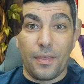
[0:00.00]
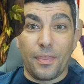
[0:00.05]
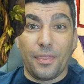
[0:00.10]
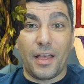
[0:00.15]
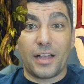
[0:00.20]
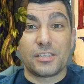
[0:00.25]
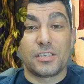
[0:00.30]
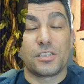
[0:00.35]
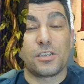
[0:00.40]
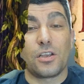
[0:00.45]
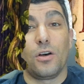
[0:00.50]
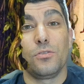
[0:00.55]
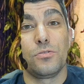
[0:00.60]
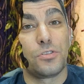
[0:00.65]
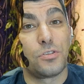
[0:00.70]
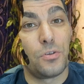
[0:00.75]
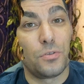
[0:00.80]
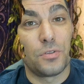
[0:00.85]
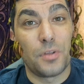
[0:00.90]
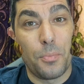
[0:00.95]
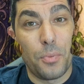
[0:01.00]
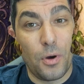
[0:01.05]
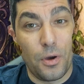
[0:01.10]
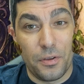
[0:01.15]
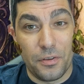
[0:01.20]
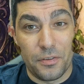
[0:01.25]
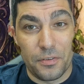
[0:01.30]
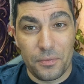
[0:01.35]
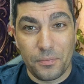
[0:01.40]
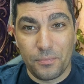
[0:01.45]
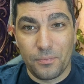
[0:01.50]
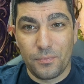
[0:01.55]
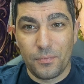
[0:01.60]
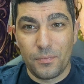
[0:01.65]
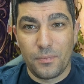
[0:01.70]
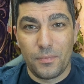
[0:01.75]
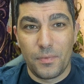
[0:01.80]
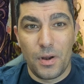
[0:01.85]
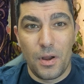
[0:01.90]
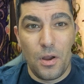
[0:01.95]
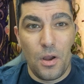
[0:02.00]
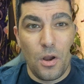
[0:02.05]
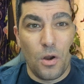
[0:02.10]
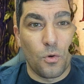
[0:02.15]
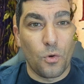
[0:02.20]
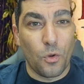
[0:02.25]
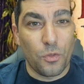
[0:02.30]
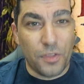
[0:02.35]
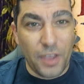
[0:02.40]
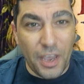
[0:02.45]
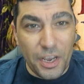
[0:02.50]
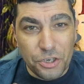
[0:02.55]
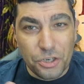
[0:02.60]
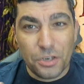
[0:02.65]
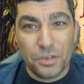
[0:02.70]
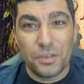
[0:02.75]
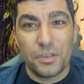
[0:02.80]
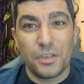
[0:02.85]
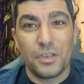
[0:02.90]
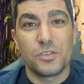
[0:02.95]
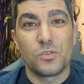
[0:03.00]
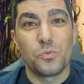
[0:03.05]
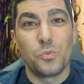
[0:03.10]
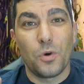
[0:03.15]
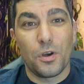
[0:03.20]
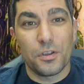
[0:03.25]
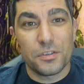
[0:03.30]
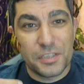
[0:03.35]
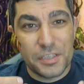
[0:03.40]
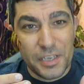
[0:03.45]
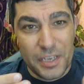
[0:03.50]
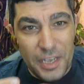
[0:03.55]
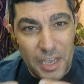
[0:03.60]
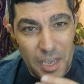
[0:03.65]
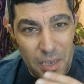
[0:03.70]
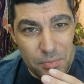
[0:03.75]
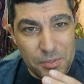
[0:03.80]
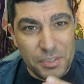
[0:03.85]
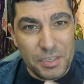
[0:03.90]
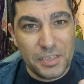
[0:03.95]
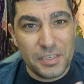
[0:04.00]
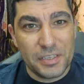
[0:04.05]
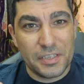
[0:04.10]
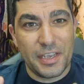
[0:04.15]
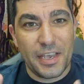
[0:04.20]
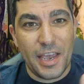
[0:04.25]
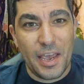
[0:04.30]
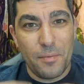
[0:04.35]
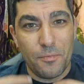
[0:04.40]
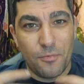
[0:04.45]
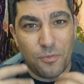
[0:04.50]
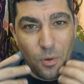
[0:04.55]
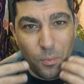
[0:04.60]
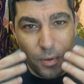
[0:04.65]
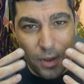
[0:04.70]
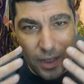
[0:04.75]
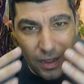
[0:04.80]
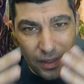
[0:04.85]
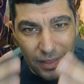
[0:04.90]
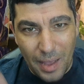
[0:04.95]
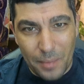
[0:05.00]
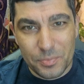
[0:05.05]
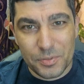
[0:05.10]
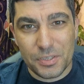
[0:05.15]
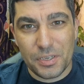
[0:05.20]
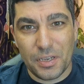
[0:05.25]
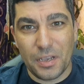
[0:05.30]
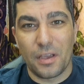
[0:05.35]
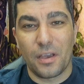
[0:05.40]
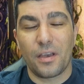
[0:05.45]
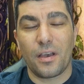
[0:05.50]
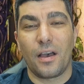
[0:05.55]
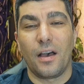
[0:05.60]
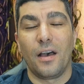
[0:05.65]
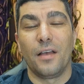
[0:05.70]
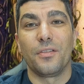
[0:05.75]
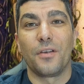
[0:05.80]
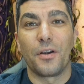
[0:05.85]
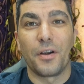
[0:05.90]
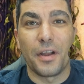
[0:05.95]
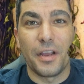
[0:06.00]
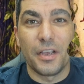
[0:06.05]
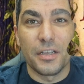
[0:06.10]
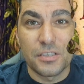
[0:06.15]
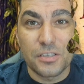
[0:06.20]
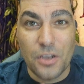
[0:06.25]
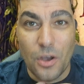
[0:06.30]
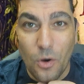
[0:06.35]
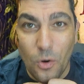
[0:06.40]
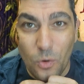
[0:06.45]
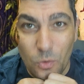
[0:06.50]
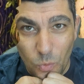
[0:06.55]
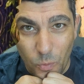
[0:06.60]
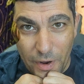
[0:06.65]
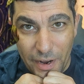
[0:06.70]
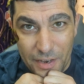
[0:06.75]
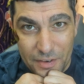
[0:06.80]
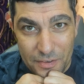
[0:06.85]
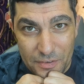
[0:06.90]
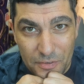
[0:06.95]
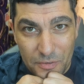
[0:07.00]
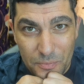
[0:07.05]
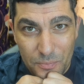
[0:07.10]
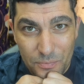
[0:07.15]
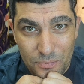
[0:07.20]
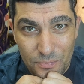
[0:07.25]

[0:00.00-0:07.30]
That's also the point. Rotation is what keeps this game from collapsing under its own weight.